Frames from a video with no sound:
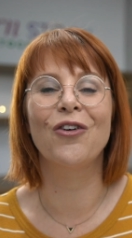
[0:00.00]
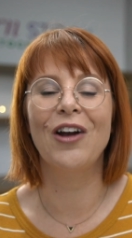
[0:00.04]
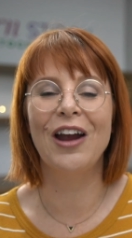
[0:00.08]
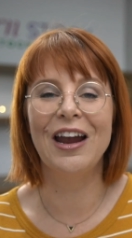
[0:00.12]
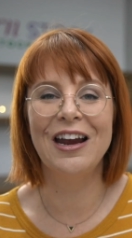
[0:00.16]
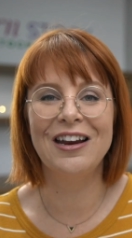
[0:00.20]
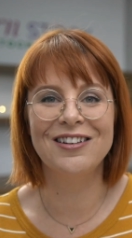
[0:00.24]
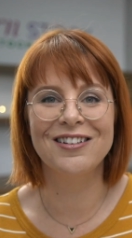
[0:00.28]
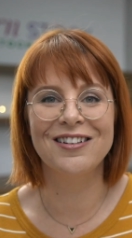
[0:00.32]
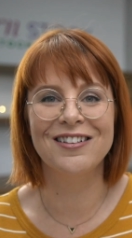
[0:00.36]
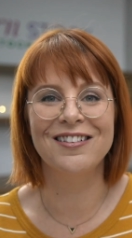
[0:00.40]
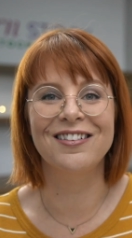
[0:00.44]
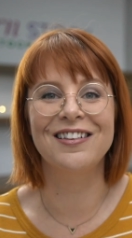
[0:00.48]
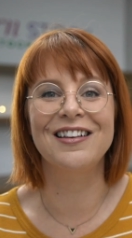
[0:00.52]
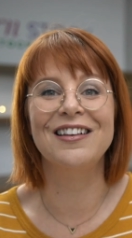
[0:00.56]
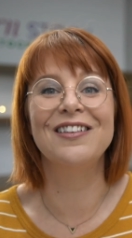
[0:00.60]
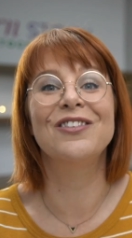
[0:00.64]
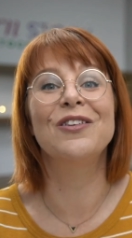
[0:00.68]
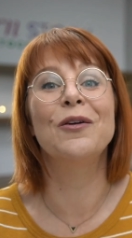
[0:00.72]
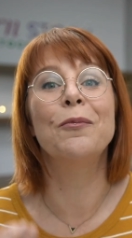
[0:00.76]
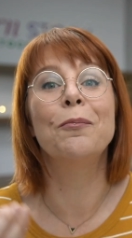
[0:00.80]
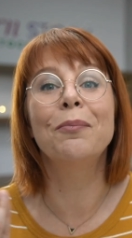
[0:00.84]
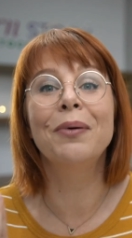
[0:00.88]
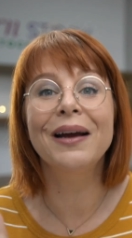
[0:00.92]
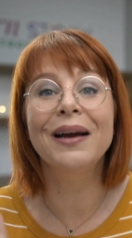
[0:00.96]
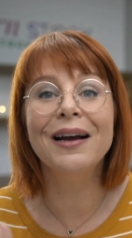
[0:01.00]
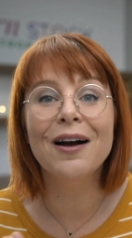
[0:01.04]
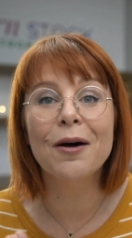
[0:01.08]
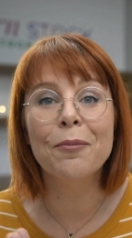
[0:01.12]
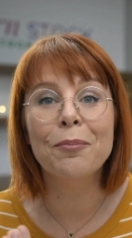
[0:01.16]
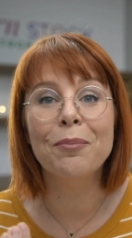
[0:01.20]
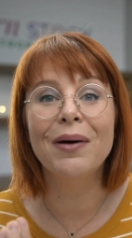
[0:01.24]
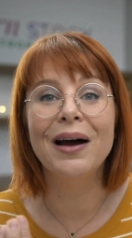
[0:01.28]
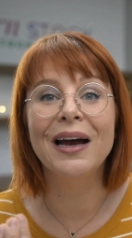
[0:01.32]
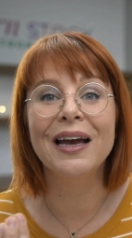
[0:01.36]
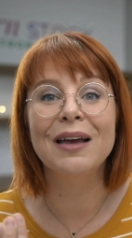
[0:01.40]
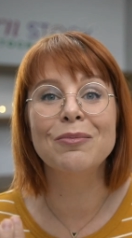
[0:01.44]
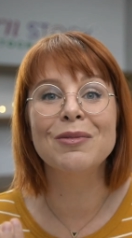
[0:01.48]
for agencies to pick
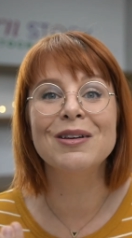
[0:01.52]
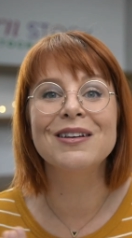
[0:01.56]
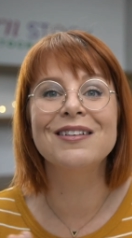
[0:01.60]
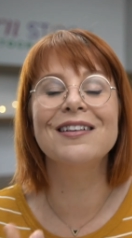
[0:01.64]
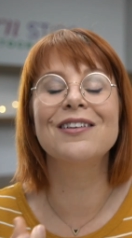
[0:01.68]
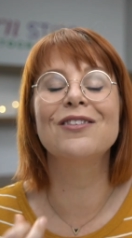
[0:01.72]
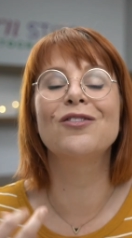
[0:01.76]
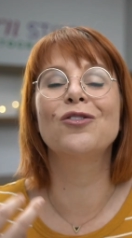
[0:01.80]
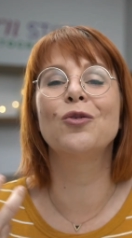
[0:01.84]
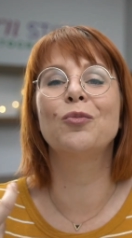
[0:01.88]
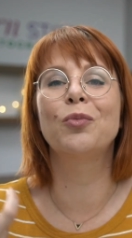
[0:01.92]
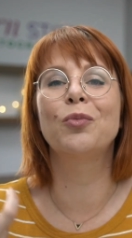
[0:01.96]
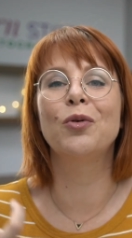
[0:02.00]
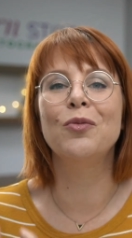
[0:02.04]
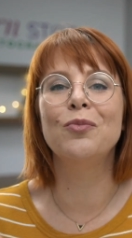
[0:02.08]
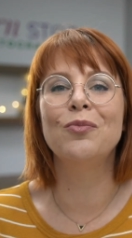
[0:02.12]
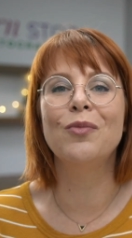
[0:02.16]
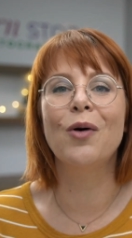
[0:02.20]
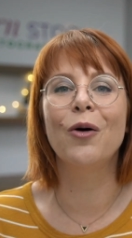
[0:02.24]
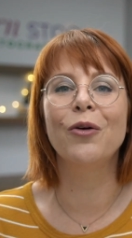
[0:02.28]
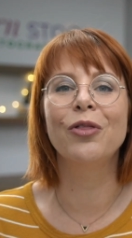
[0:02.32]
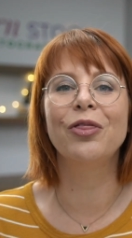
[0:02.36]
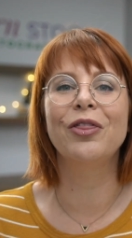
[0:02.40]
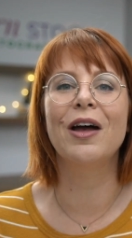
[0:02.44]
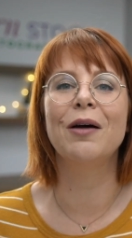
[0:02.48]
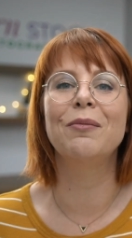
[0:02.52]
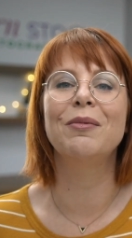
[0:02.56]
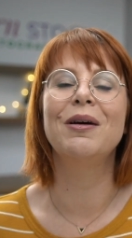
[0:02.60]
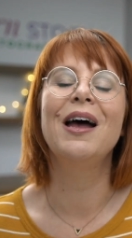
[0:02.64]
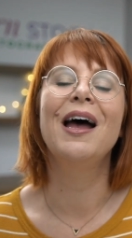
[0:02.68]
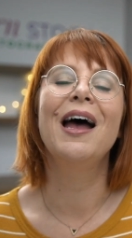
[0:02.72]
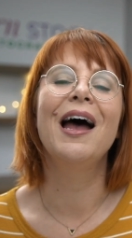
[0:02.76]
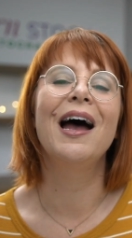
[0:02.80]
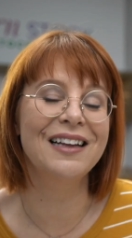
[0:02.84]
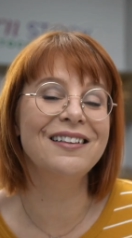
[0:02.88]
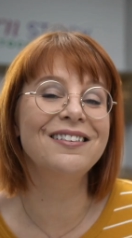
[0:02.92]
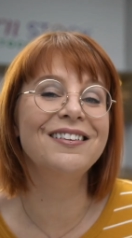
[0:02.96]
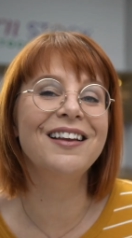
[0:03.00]
up my images, to promote them,
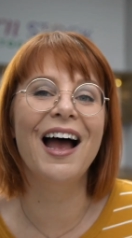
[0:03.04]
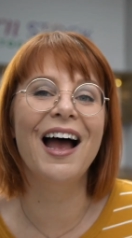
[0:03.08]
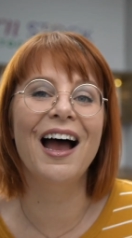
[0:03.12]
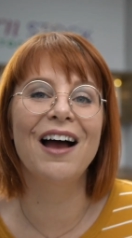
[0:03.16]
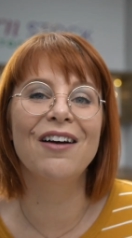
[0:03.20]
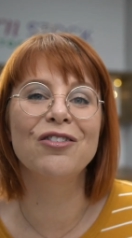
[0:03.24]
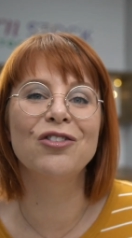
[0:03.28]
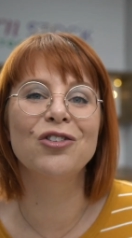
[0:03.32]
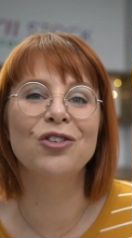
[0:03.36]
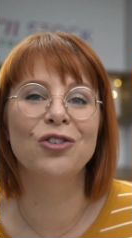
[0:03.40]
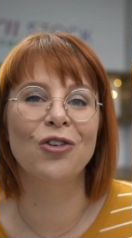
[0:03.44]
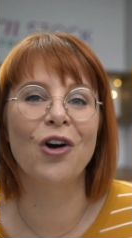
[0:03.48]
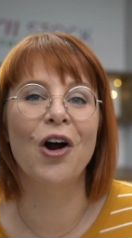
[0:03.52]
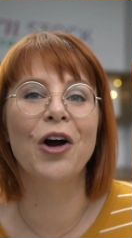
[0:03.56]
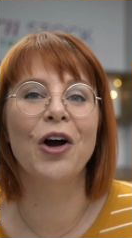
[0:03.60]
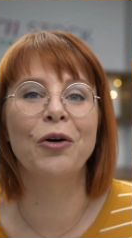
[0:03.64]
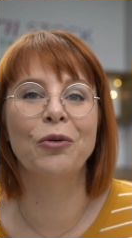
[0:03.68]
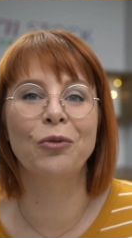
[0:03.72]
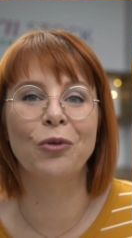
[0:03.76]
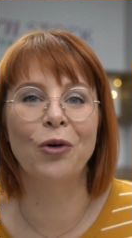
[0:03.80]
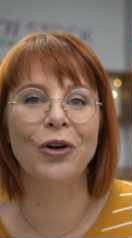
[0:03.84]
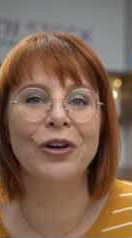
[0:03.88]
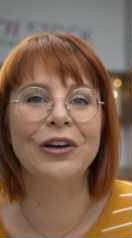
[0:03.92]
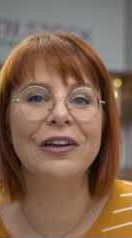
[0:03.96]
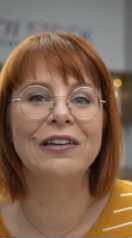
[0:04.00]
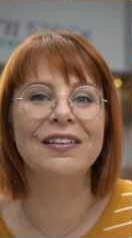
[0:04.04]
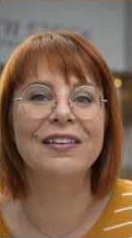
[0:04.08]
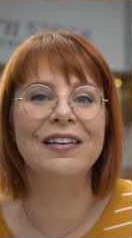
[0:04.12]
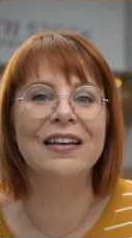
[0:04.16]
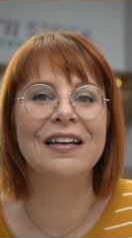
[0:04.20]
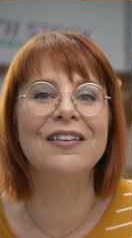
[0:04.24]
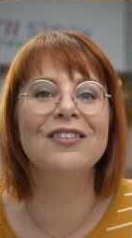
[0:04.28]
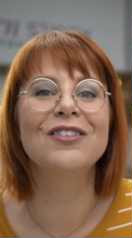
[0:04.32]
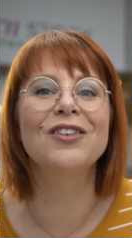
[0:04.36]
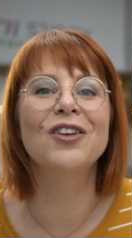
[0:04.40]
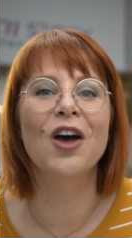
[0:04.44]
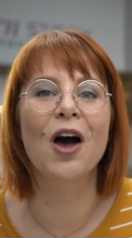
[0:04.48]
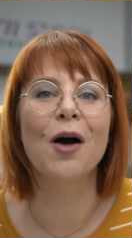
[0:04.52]
and to have strong
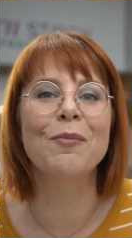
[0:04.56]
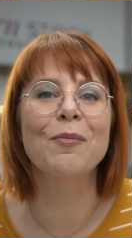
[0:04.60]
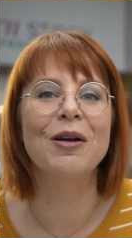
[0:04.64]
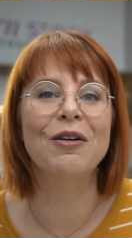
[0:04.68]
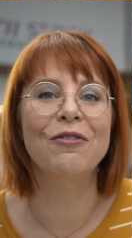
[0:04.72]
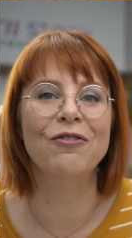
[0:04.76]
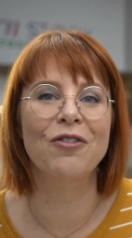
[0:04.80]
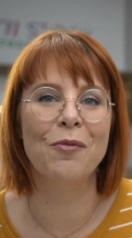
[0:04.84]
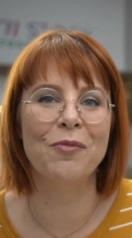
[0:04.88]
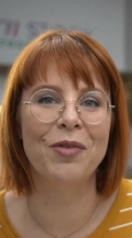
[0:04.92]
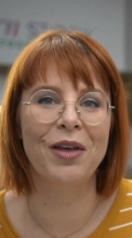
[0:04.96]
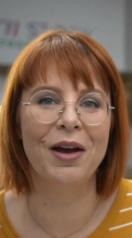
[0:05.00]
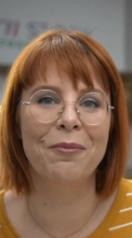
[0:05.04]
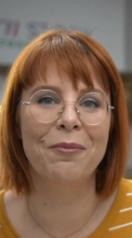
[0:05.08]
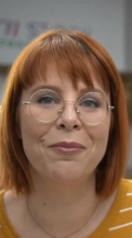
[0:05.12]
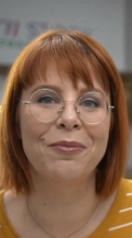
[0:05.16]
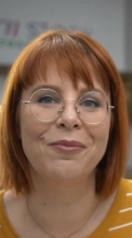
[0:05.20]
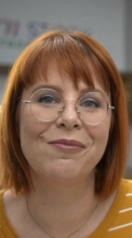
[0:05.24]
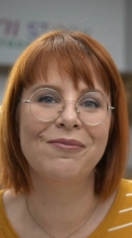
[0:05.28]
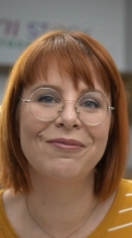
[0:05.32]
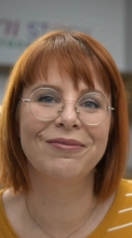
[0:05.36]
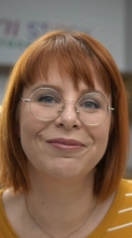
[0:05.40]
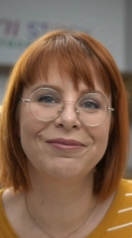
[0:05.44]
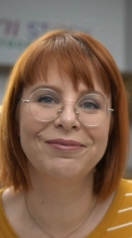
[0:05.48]
royalties coming from them.